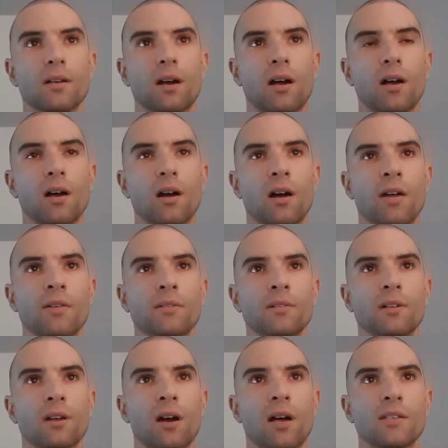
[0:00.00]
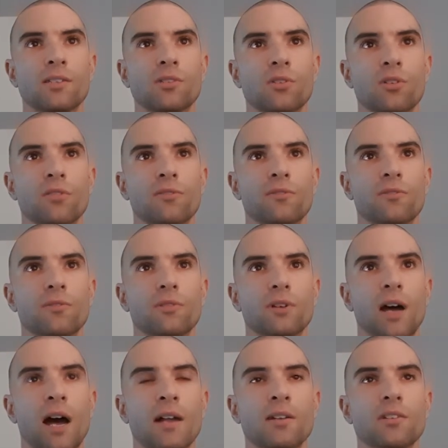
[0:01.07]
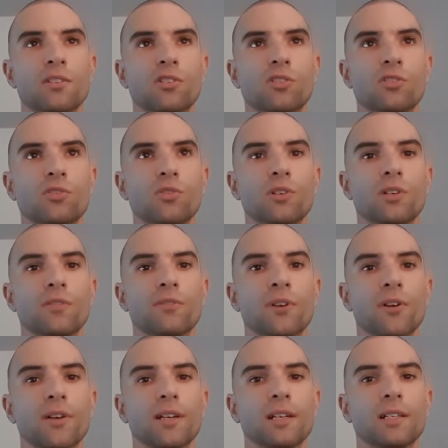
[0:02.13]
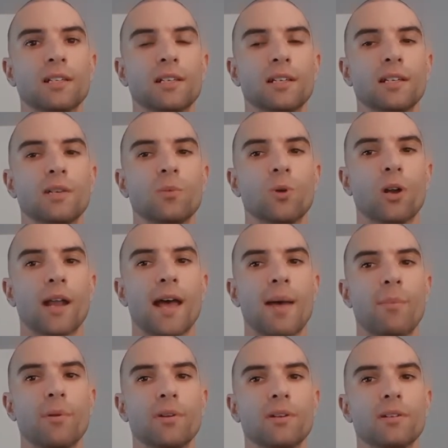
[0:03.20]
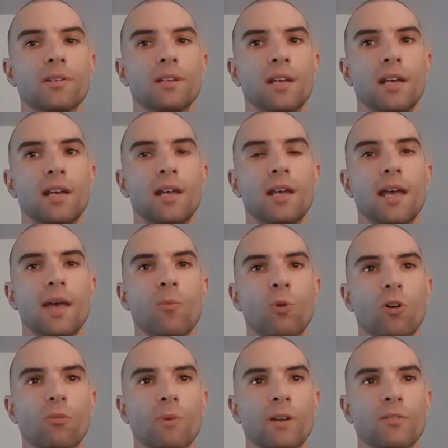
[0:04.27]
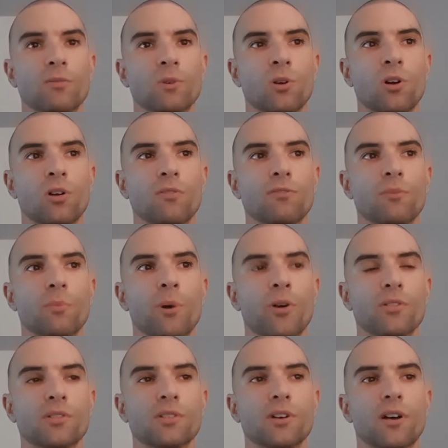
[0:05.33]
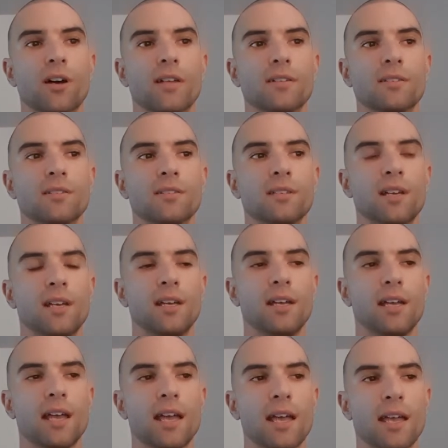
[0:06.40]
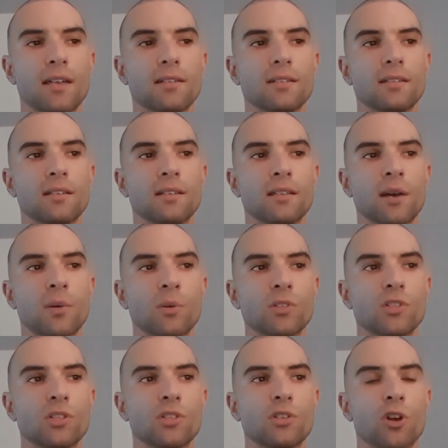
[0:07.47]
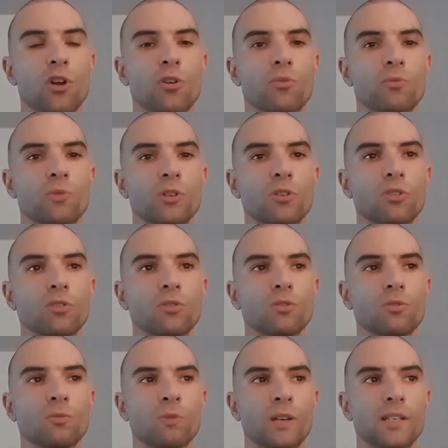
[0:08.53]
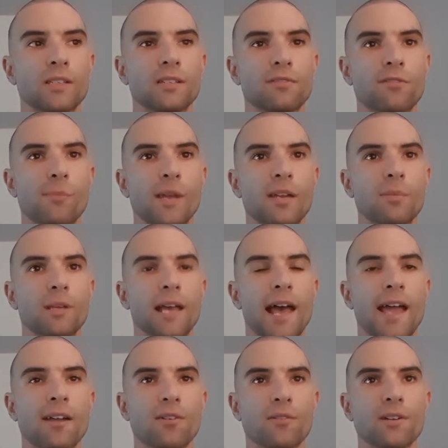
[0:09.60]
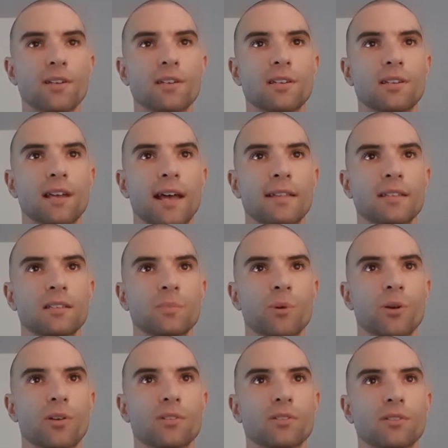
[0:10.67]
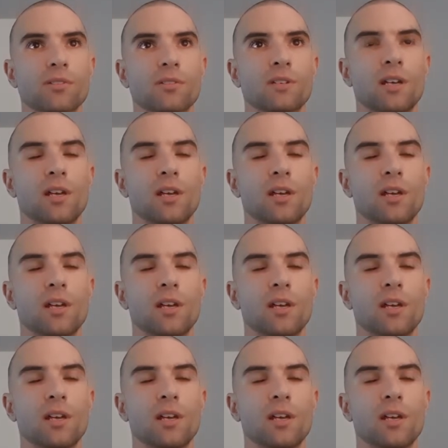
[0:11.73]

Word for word: I, I, I sort of understood very clearly what happened and what went wrong for both sides and there was just no real reason for me to be angry at this person.